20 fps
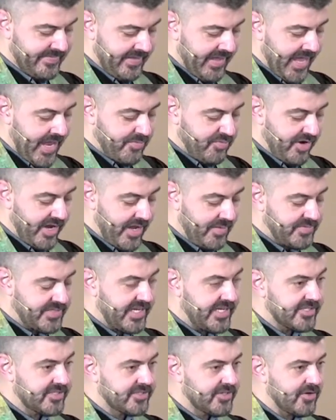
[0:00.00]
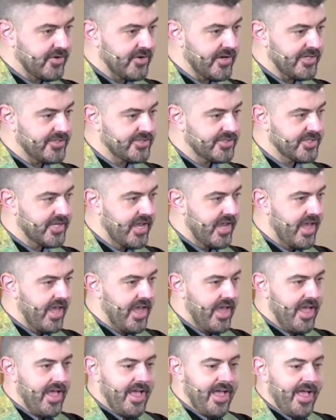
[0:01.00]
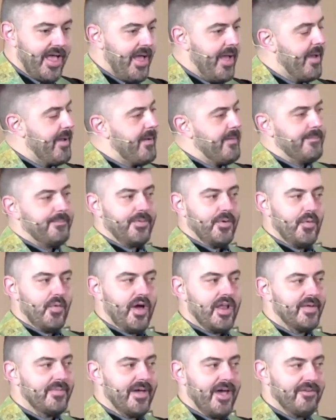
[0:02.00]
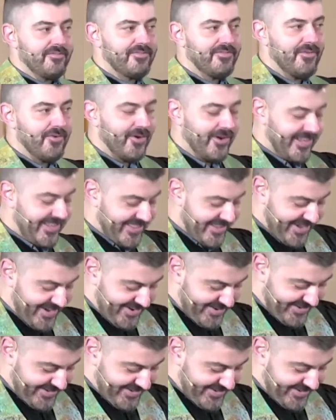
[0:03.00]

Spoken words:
Abraham takes courage. But what about 40, though?